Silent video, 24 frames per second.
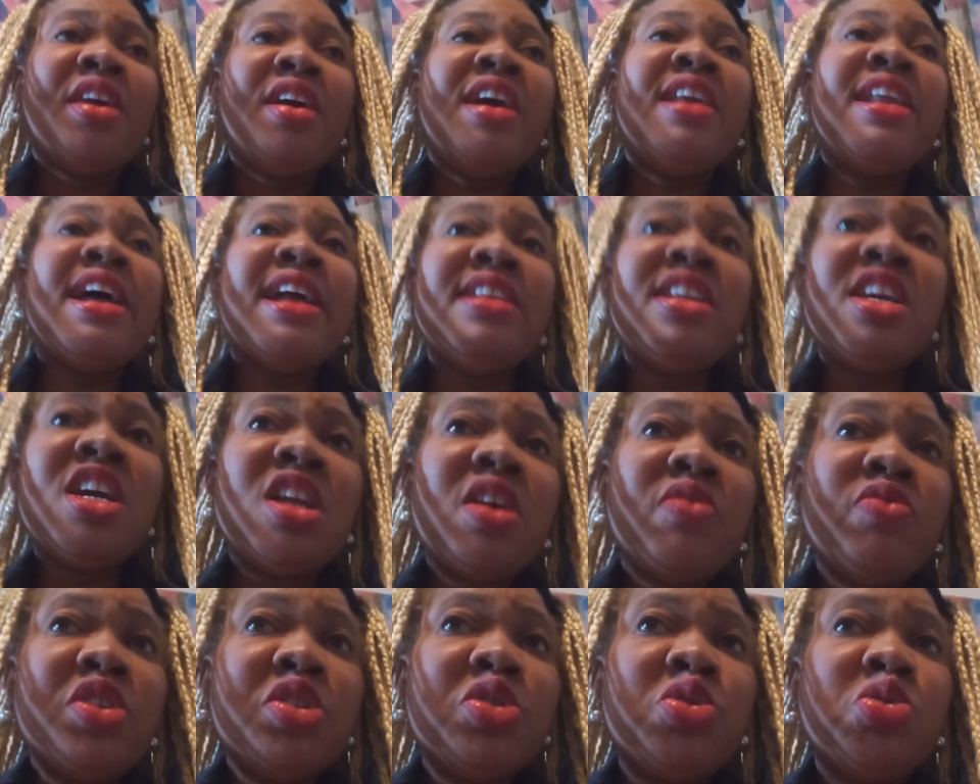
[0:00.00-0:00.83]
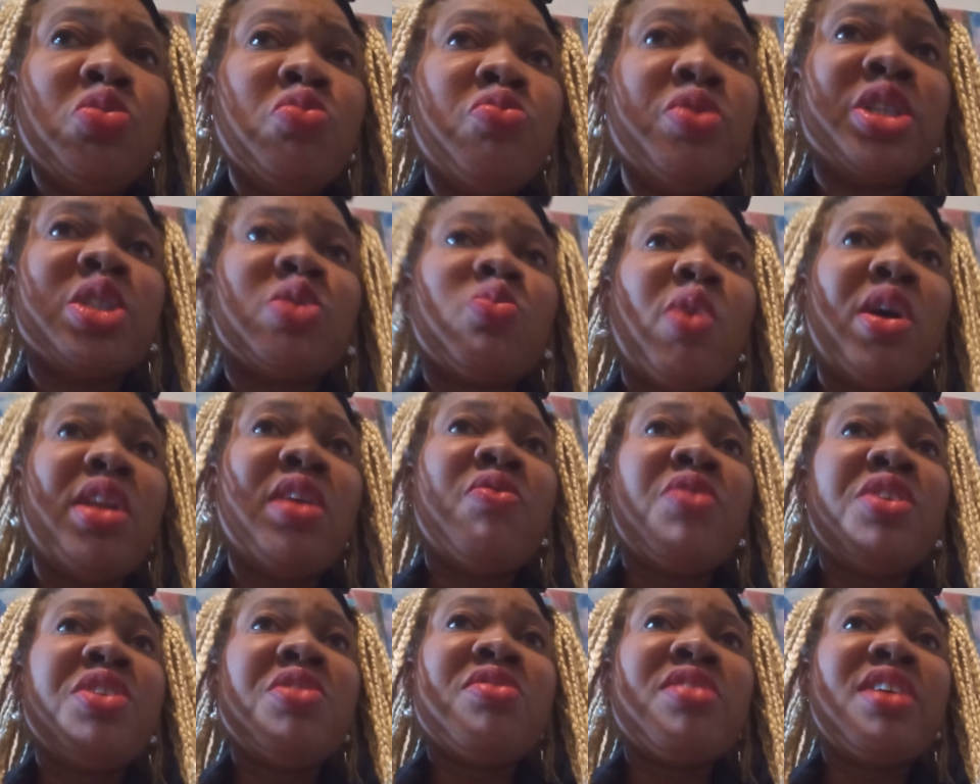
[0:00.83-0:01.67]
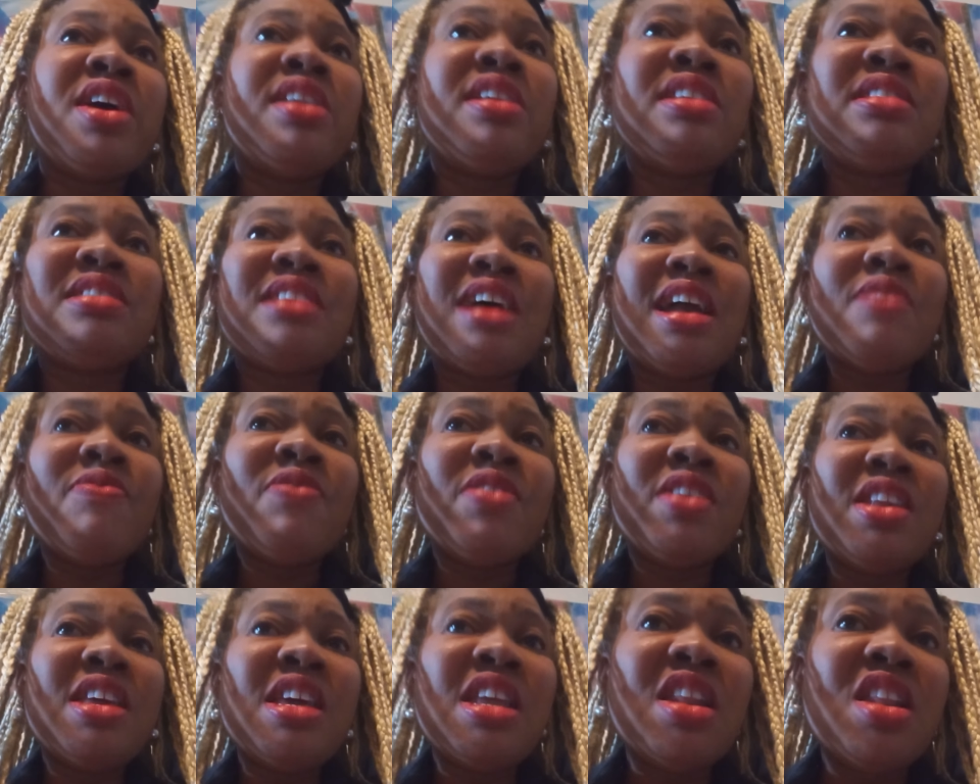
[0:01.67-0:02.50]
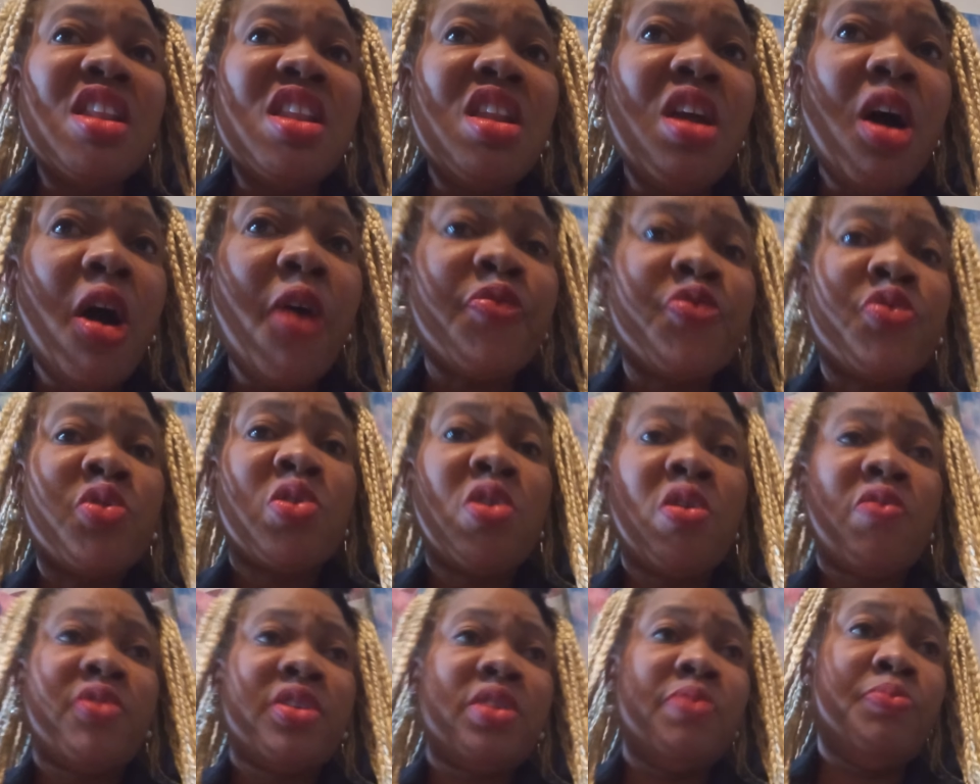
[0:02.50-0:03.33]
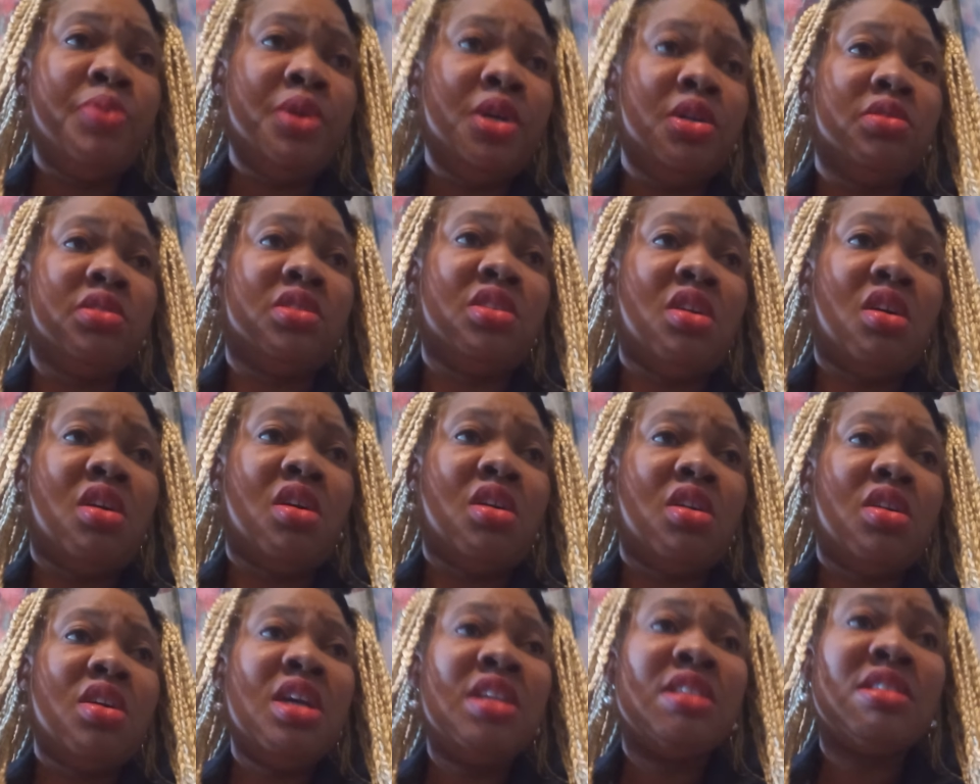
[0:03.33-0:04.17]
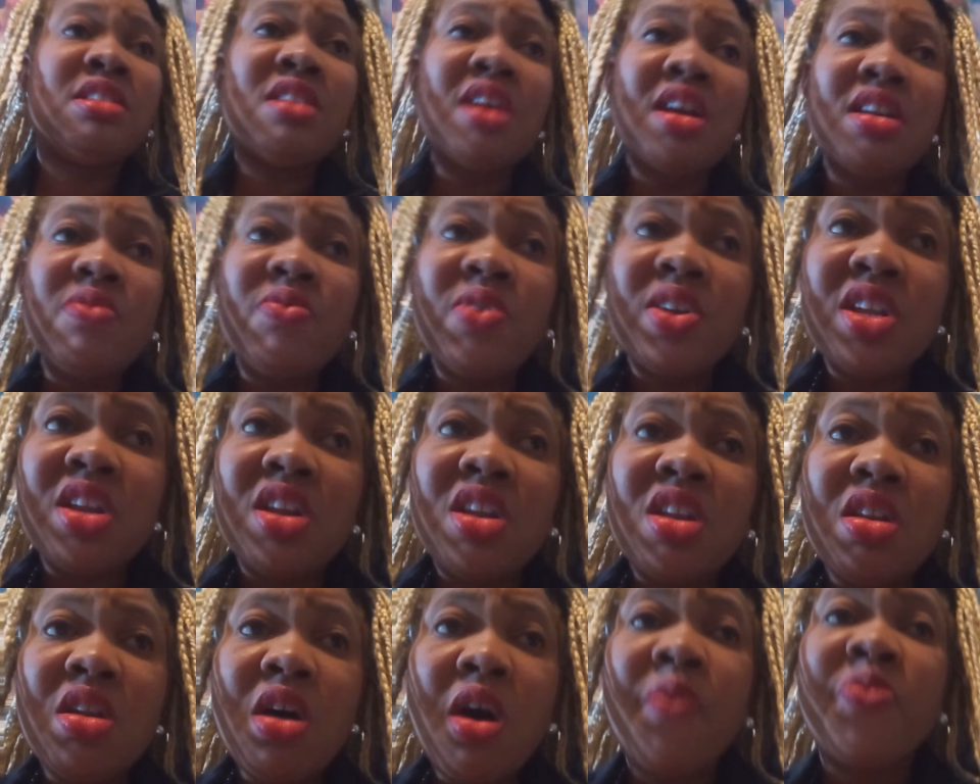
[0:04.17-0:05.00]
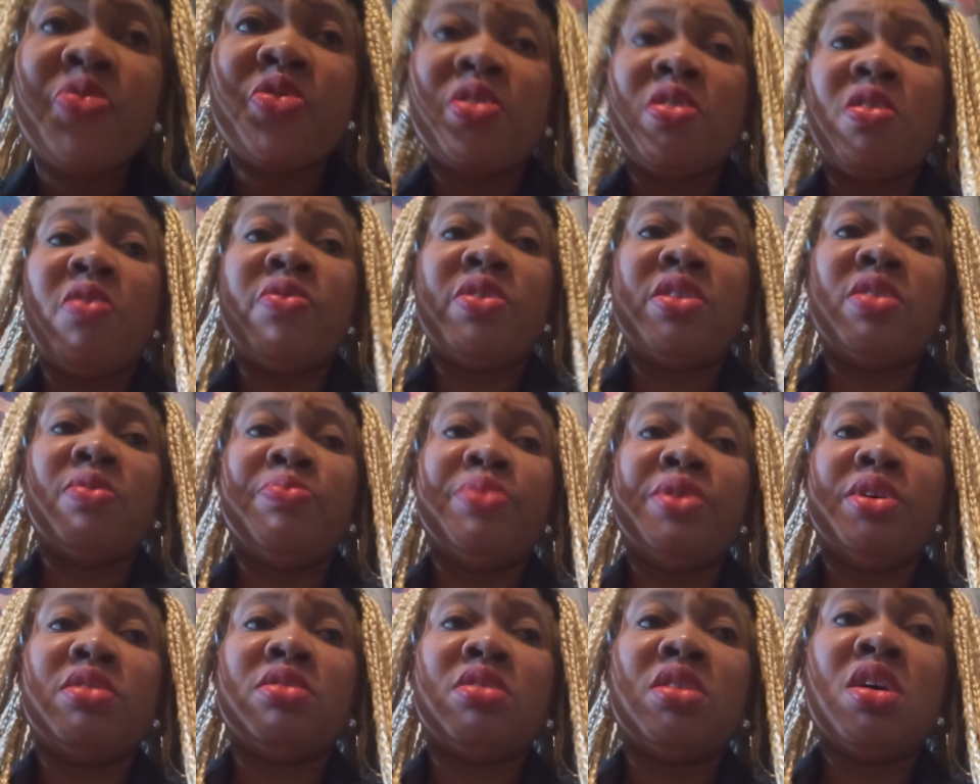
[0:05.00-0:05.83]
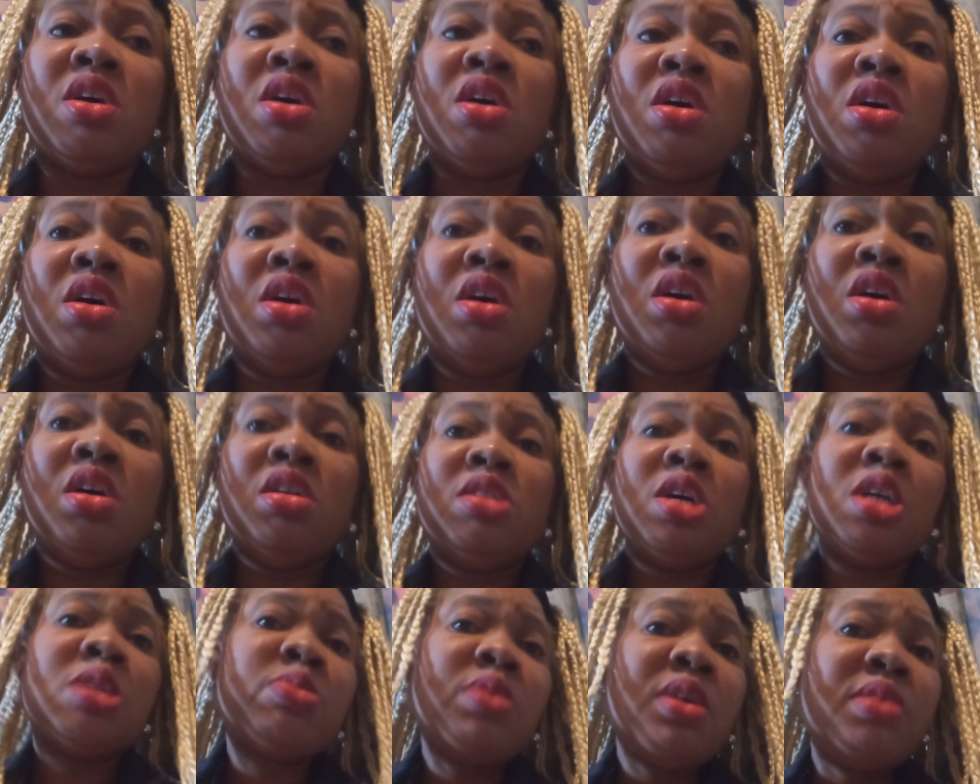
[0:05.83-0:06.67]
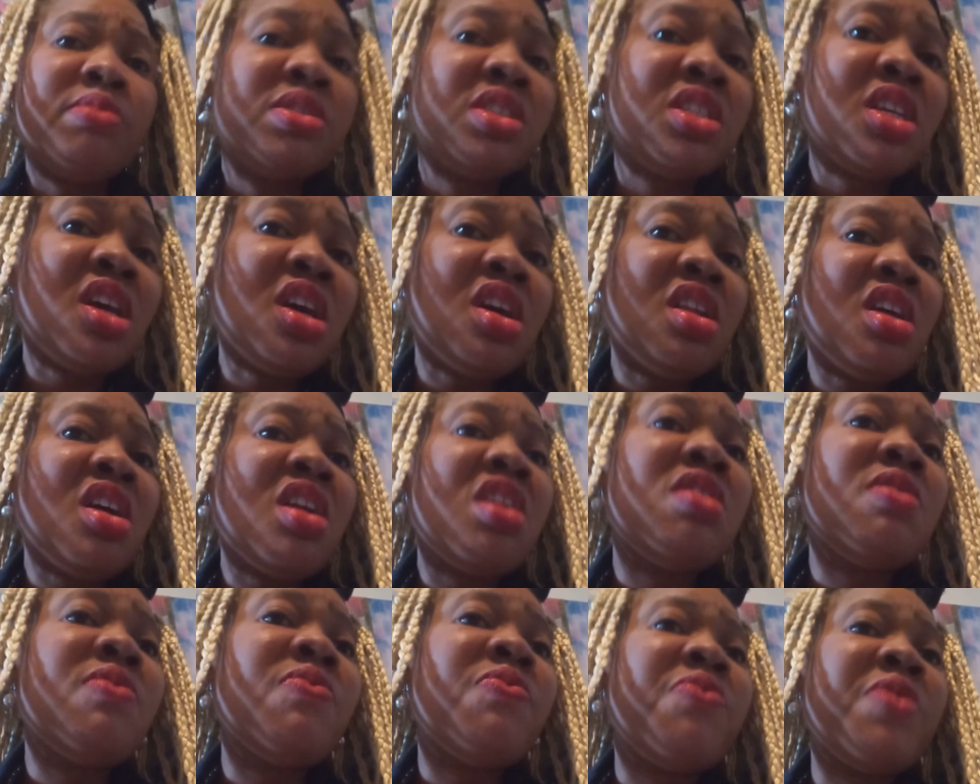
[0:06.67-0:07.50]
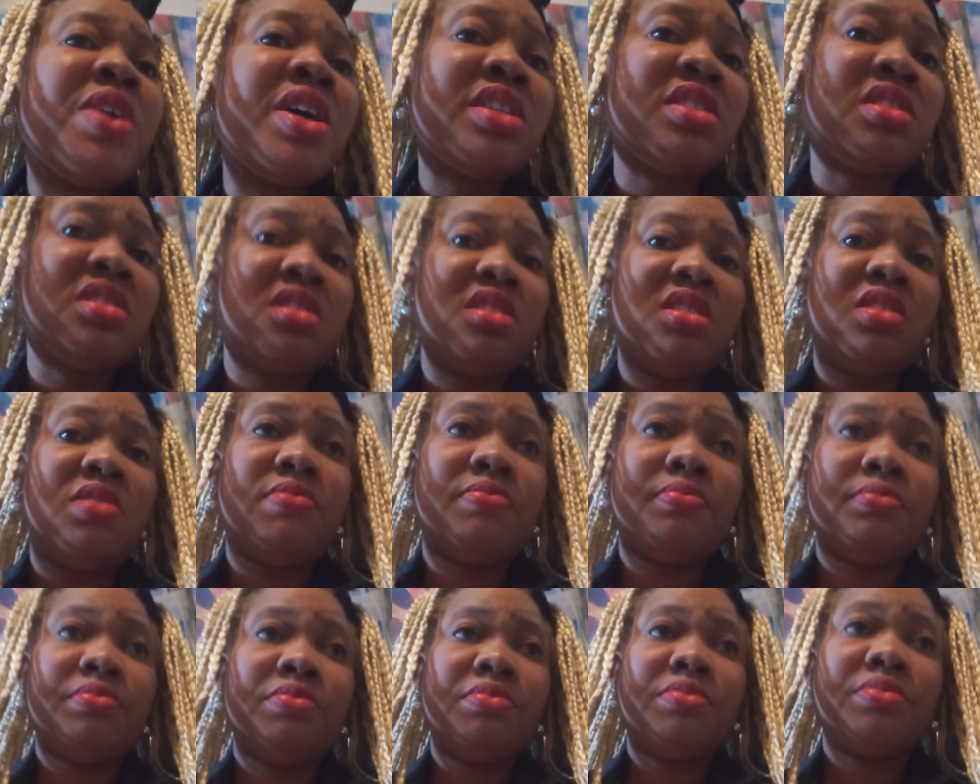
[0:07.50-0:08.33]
And at the end of the 2 weeks, whatever you get is not even enough to cover the bills, yeah? It's not even enough to cover the bills. That's what I'm saying, investing.